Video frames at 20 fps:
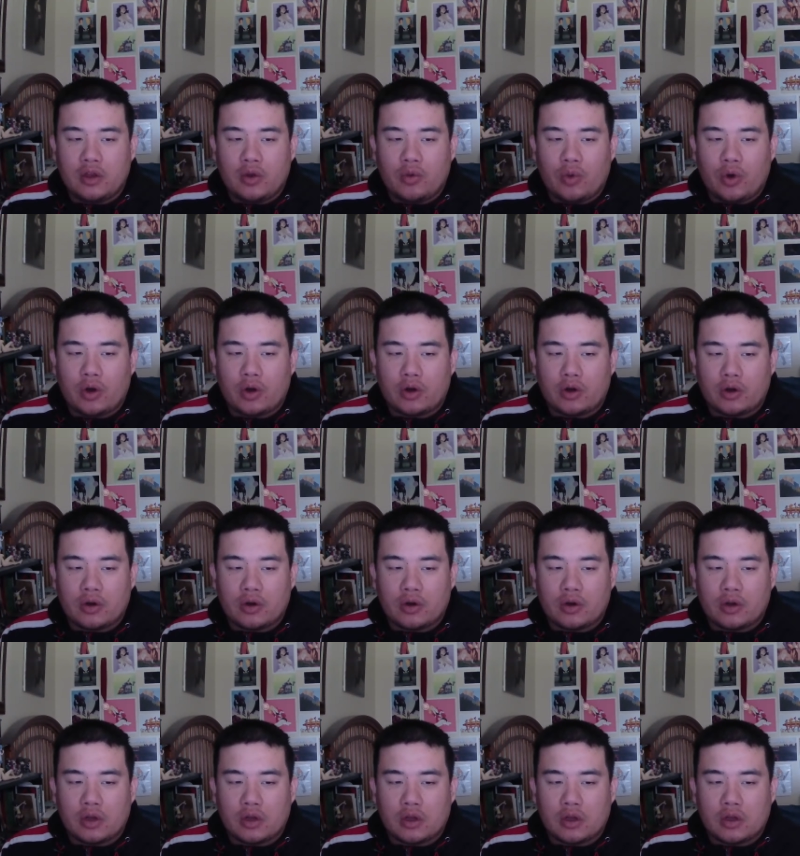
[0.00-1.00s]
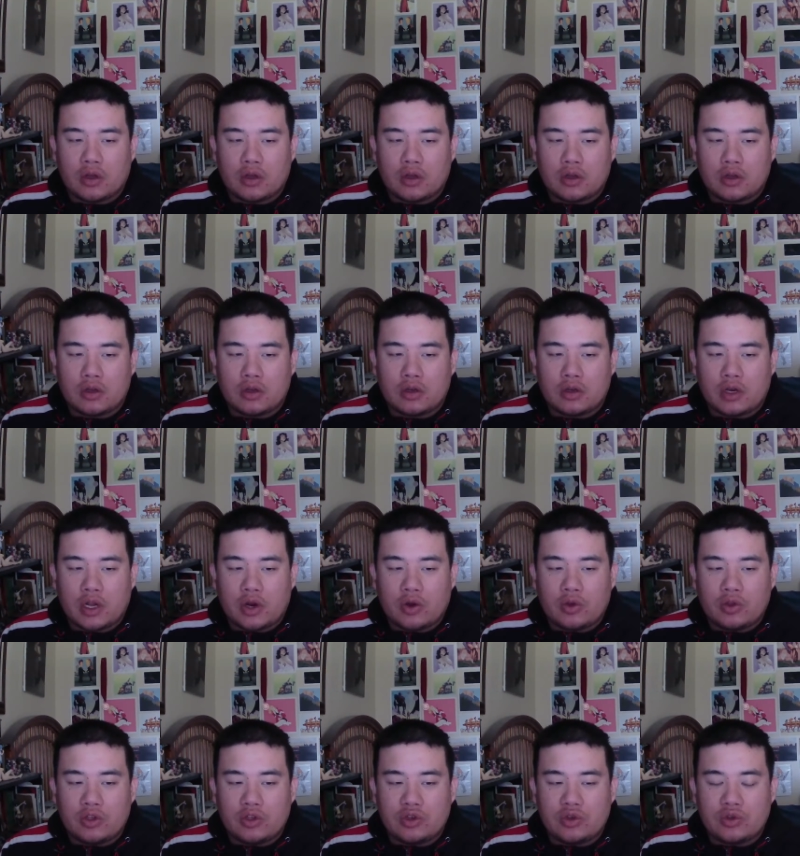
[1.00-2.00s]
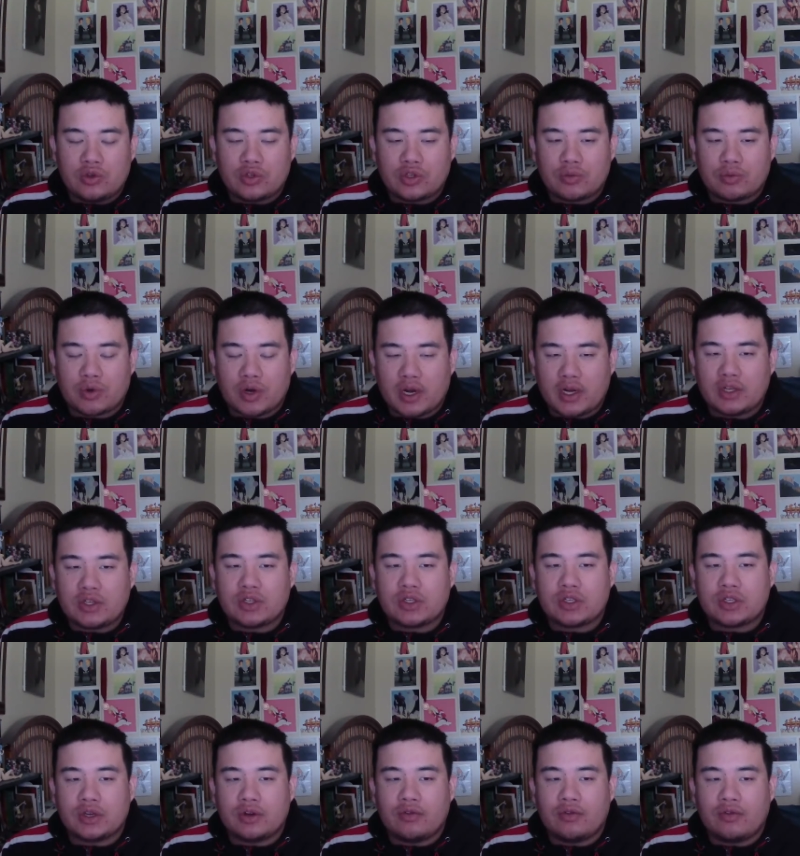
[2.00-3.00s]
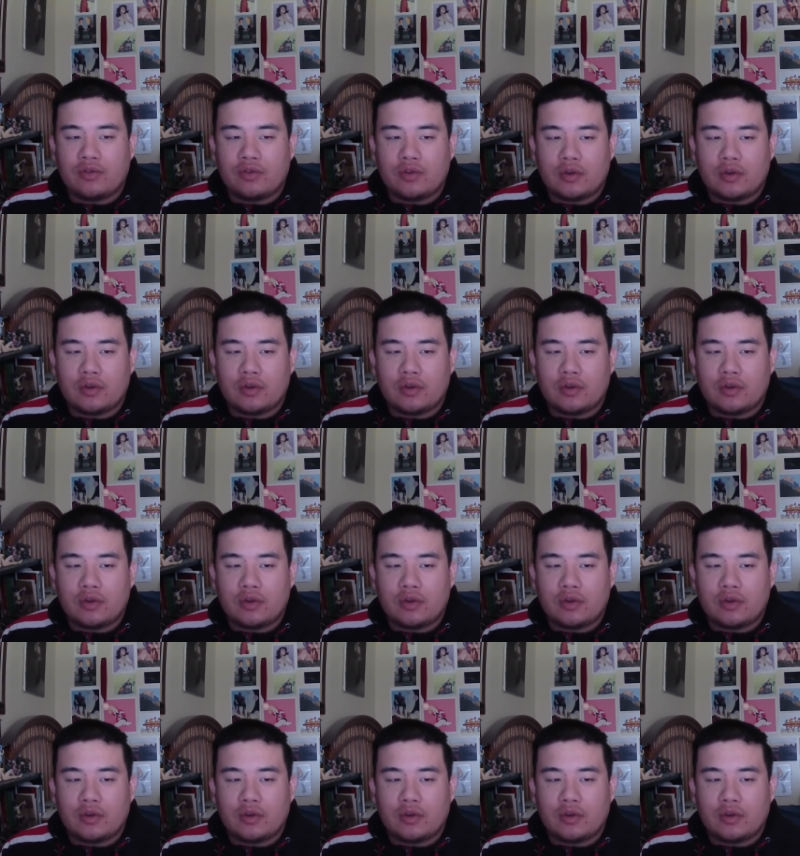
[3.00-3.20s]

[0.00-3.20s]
where uh, not only do you surprise yourself,